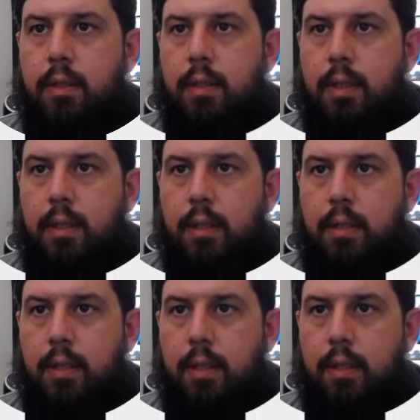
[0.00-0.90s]
And
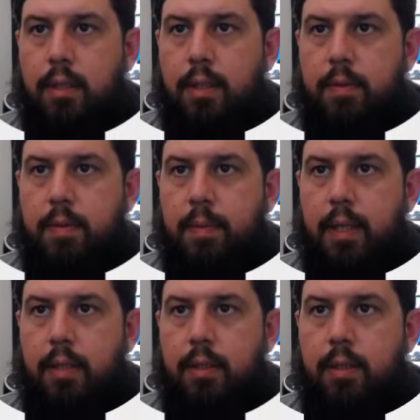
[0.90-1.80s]
select the same
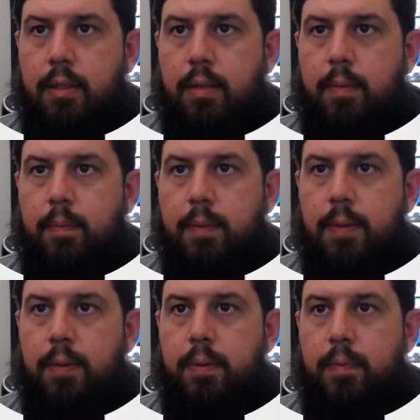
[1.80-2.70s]
spot.
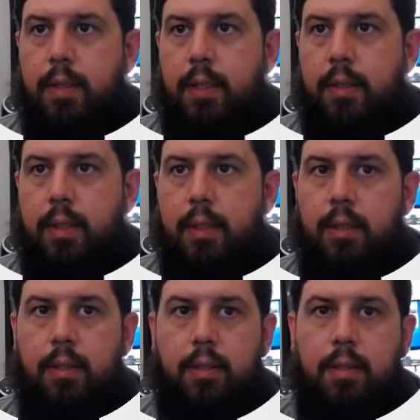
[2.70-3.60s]
Boom, there it
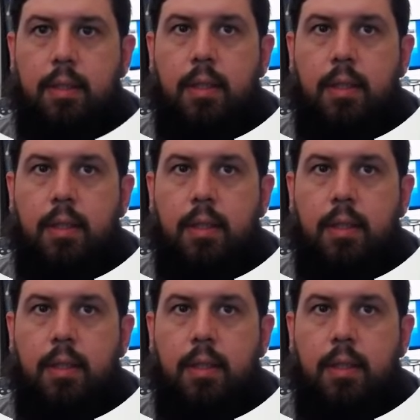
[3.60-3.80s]
is.